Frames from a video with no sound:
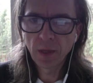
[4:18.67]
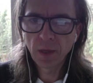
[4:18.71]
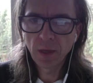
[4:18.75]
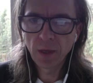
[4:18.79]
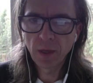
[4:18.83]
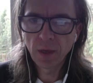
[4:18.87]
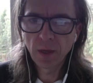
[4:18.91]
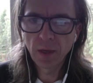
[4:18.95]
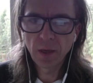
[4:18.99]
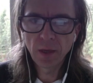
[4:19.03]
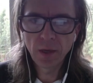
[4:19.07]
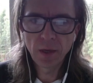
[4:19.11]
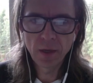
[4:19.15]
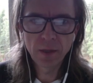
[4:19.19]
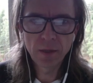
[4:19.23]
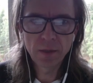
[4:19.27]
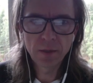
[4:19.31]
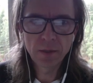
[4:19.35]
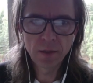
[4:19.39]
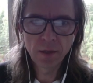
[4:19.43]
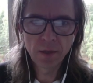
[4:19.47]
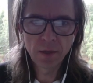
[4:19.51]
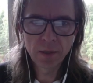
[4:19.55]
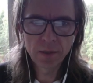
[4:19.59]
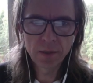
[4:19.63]

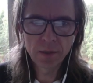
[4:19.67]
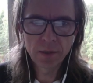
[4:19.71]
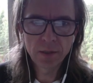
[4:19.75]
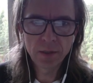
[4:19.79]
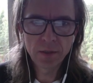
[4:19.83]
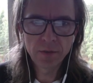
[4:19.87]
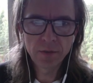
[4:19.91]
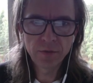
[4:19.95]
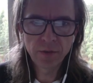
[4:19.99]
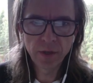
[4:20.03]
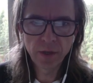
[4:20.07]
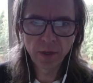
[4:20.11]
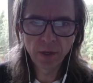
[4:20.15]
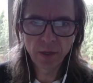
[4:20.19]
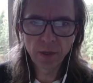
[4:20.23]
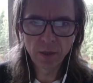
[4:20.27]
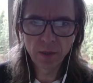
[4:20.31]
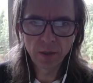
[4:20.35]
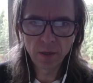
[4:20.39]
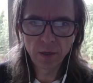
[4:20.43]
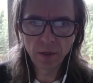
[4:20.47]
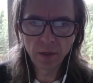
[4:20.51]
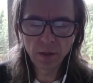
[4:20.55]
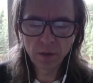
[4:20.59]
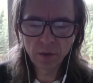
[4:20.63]
And let's see if I can
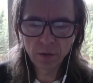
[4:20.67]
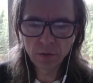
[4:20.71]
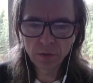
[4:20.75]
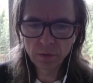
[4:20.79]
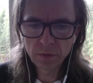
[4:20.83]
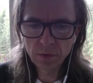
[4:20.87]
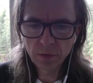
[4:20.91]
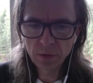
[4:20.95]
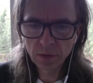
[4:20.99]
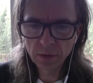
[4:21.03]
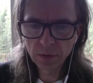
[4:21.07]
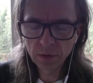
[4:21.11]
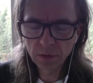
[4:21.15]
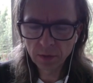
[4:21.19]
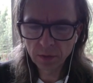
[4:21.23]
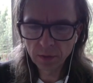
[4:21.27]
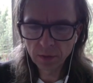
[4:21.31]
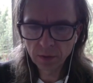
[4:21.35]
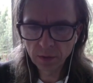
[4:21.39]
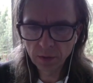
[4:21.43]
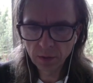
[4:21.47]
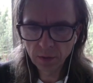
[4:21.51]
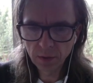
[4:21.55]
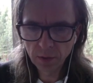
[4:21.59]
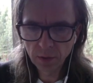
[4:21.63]
load
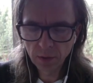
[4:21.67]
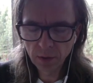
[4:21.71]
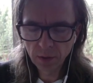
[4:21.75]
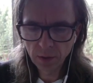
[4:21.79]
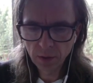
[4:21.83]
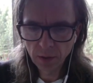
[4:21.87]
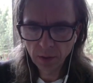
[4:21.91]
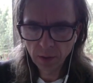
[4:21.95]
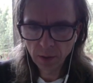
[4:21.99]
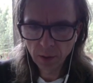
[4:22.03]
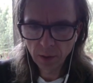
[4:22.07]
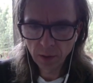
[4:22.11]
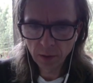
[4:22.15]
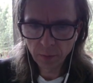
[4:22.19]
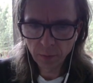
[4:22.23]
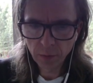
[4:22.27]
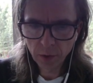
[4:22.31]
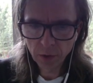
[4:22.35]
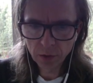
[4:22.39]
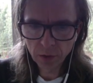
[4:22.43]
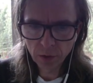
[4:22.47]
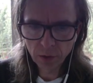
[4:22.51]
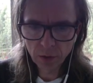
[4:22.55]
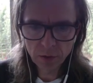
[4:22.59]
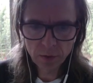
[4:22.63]
the
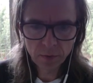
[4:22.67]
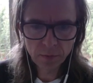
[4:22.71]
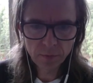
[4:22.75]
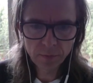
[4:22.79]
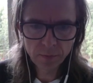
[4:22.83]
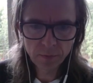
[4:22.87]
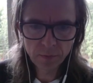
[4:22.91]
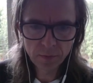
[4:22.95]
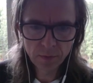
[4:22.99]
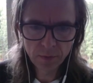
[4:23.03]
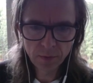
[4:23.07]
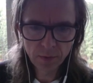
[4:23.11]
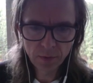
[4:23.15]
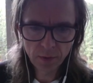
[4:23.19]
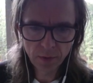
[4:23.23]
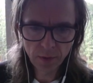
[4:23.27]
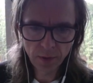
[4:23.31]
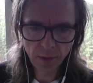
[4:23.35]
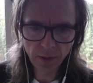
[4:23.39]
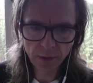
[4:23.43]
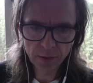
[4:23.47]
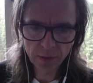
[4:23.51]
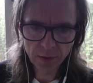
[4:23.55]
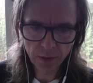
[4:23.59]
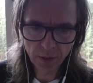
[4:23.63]
model.
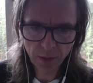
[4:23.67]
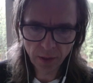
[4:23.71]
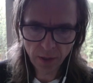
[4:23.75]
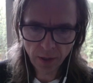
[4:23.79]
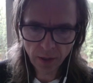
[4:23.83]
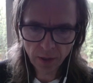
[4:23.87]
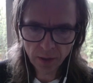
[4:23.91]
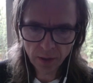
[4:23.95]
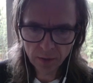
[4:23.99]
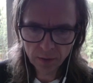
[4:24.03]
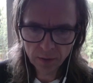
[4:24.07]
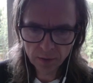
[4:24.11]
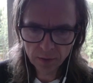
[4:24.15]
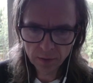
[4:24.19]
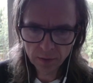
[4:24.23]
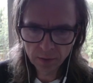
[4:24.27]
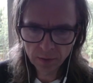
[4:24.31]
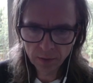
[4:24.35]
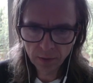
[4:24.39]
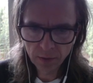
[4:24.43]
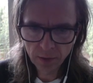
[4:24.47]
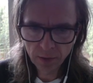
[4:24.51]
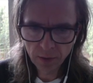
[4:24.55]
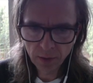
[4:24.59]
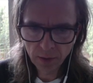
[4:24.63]
Yes, I can.
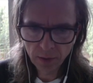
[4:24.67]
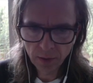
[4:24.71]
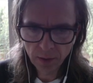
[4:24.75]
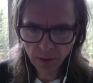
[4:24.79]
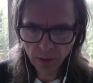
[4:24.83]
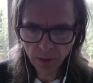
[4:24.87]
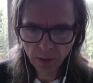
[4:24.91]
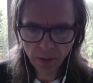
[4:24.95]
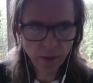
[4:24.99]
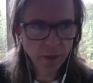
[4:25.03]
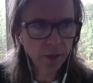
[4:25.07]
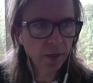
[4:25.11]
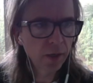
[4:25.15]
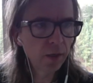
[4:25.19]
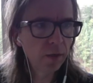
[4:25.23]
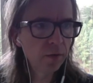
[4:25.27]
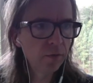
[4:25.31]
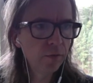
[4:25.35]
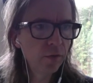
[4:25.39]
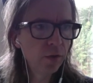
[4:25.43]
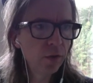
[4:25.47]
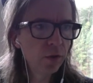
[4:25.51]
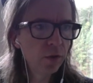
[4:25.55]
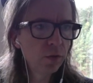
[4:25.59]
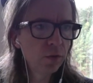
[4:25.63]
I can
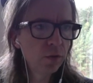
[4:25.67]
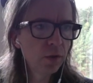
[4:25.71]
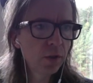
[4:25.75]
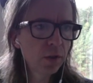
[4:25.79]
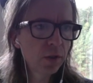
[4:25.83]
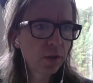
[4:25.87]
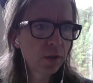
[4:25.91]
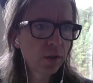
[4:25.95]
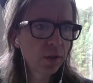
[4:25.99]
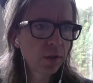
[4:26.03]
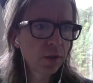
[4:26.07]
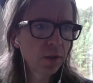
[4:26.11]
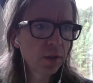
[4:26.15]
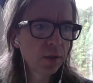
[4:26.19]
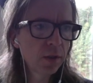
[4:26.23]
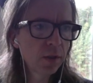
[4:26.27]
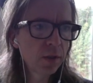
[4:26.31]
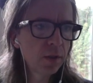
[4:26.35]
view it.